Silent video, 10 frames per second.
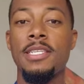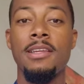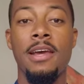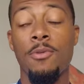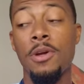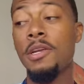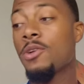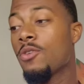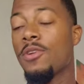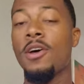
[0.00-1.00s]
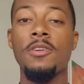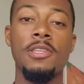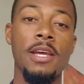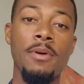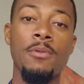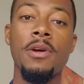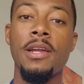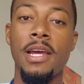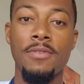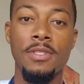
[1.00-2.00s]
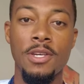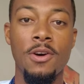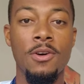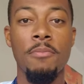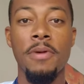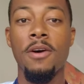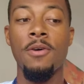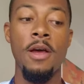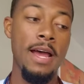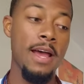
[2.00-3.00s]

sit down, we're gonna do a vlog today, but we're gonna have a talk about